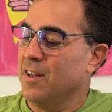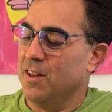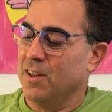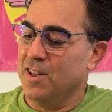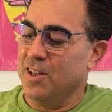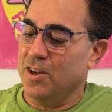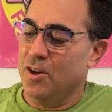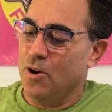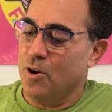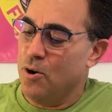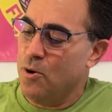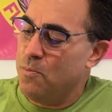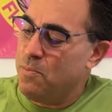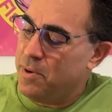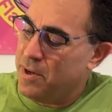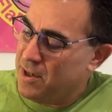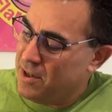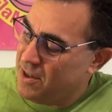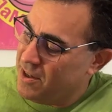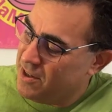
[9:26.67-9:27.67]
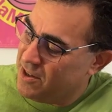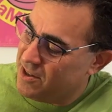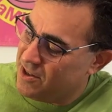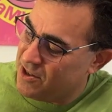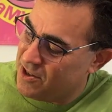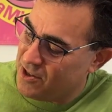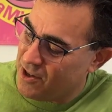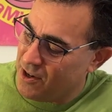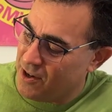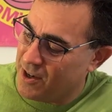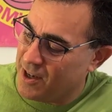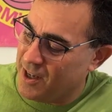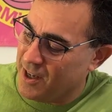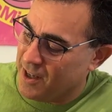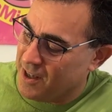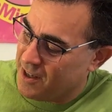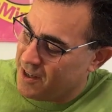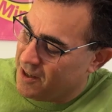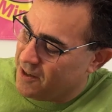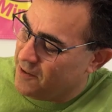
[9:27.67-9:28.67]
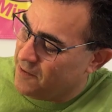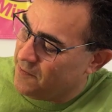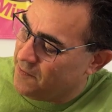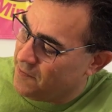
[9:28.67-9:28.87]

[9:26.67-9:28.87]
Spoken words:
the open circuit.